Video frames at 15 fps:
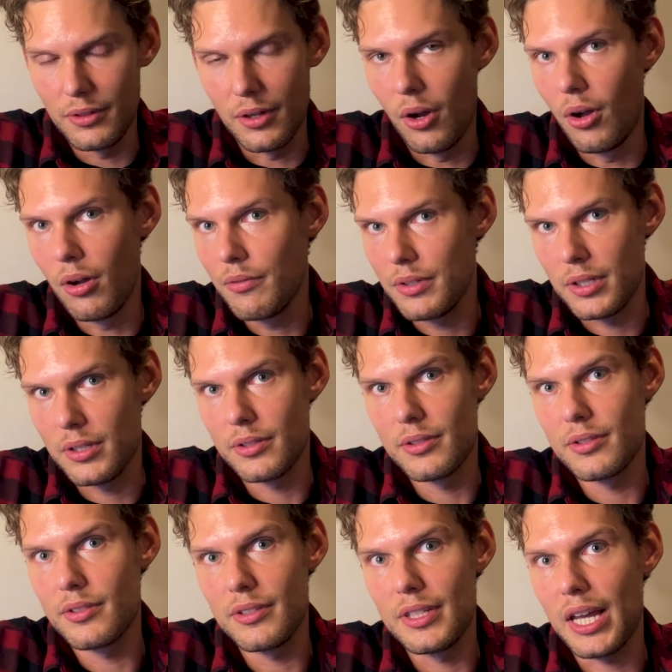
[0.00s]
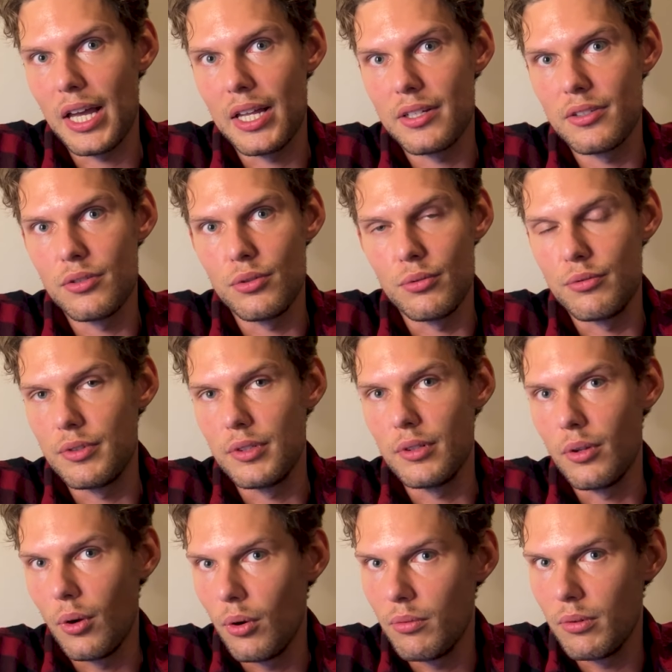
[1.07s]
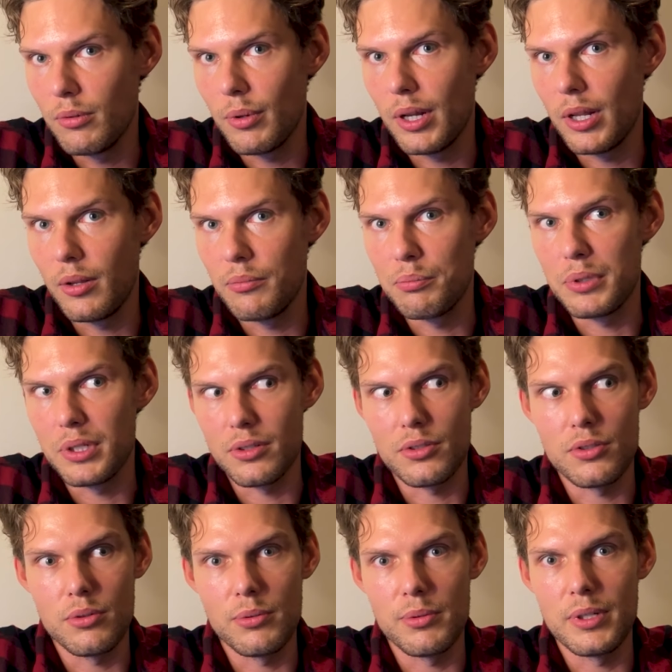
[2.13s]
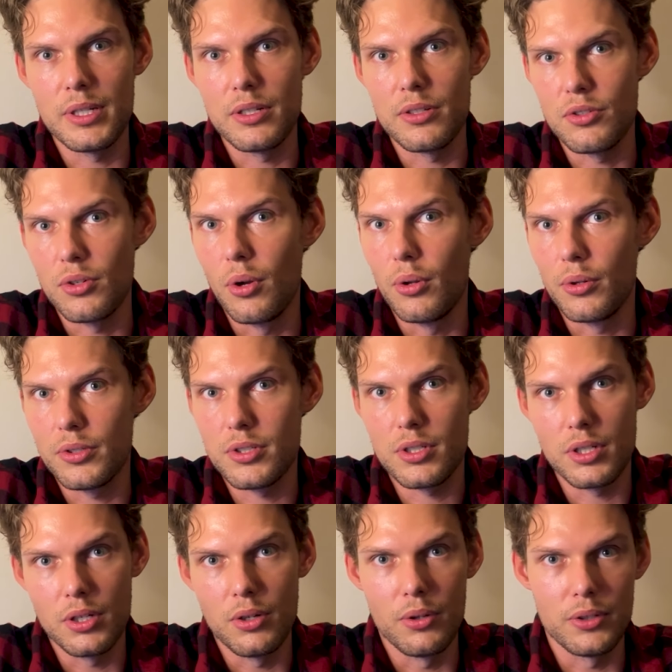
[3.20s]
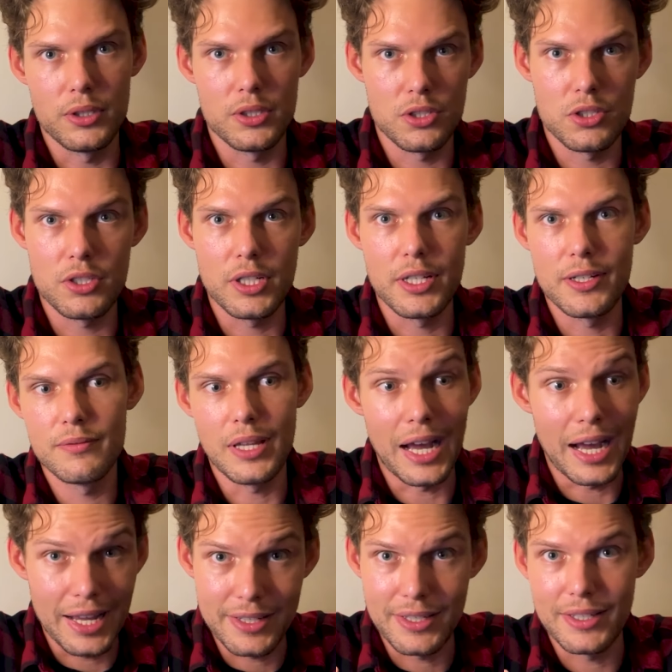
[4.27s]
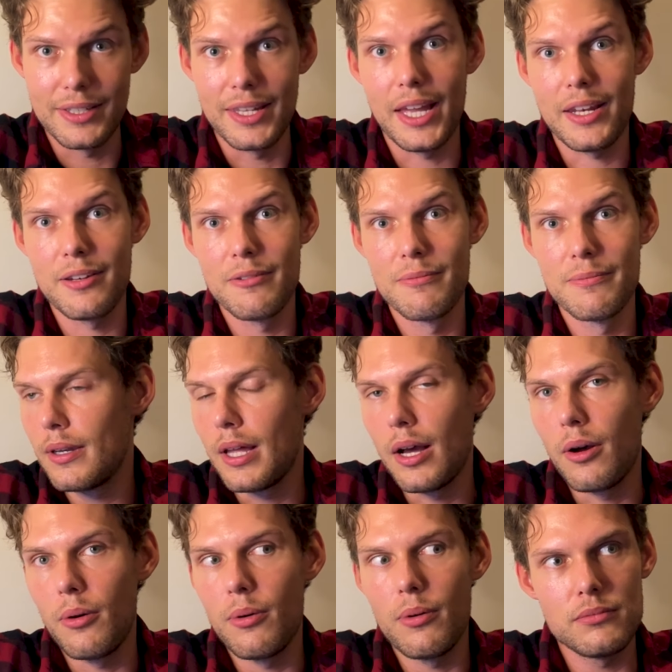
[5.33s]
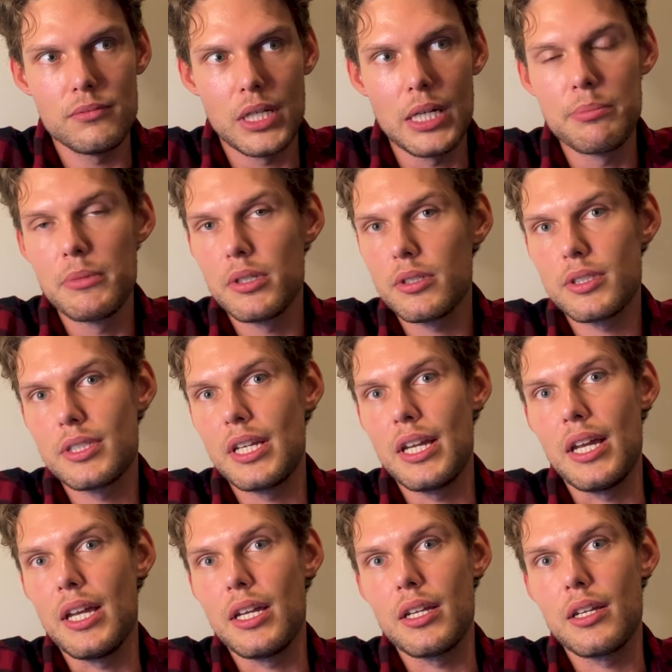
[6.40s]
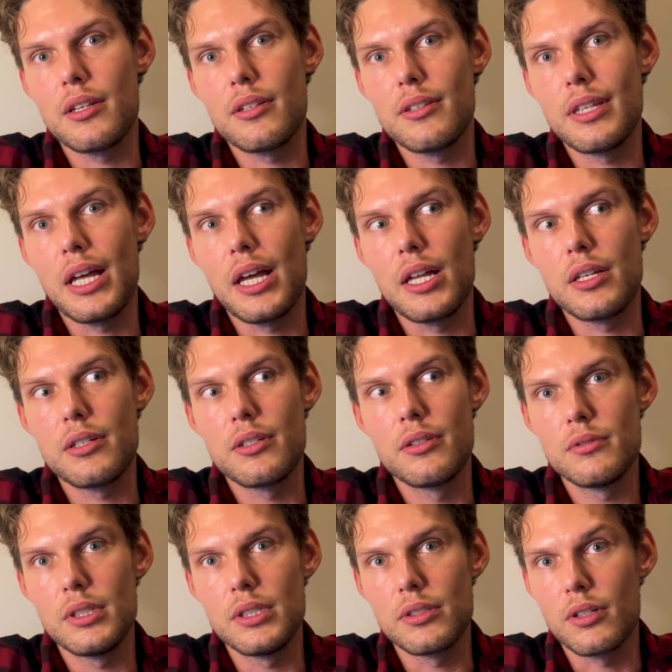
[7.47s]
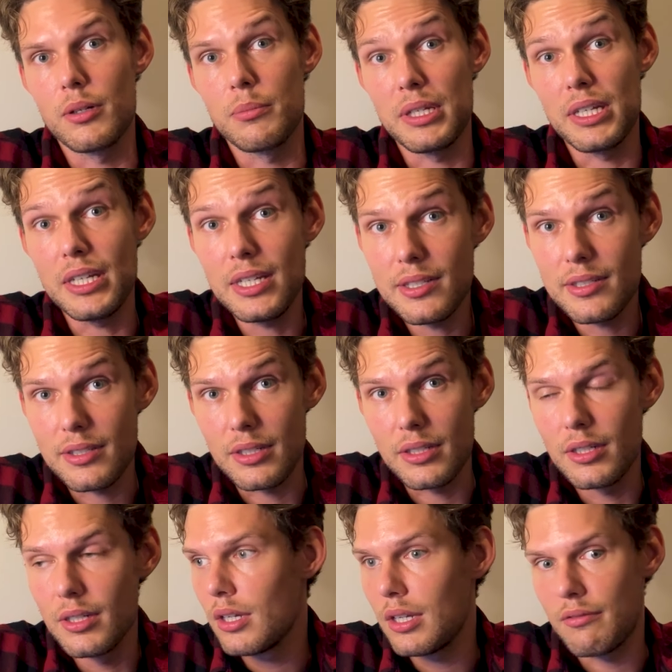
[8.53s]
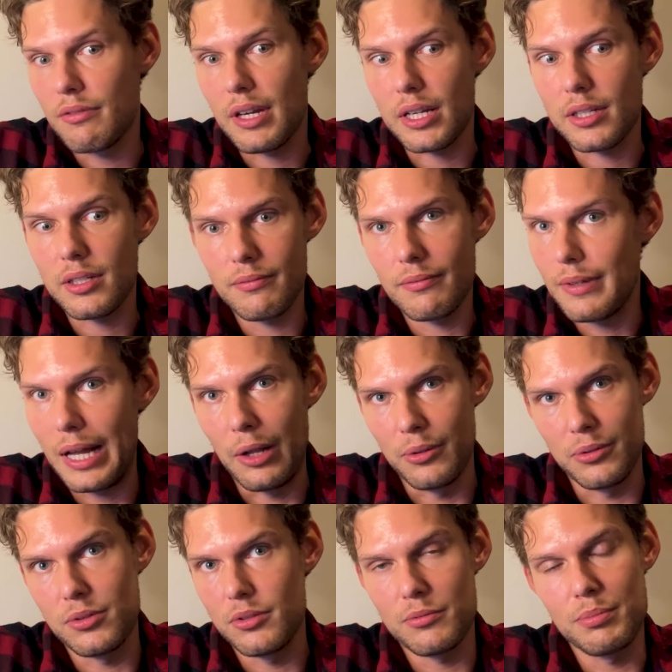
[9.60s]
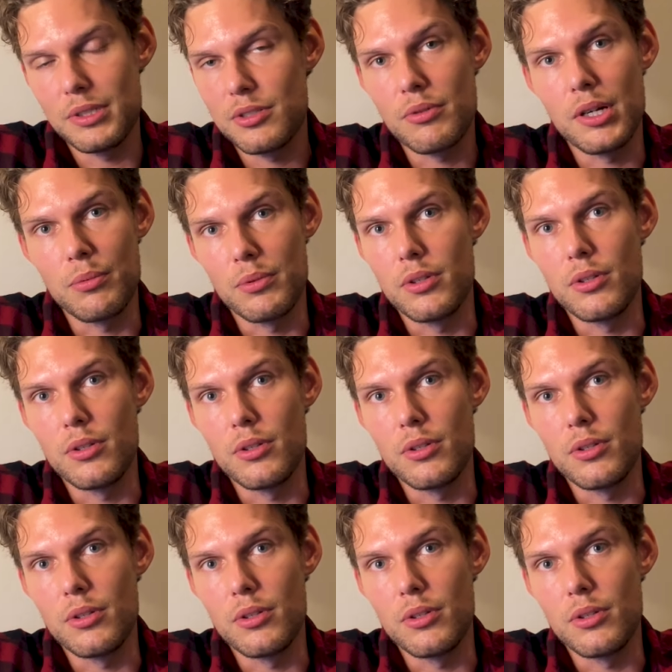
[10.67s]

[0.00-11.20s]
obvious that you feel overwhelmed because you're indulged in all this shit. I did that. Now, I'm not saying that it's going to be easy. In fact, I will just be straight with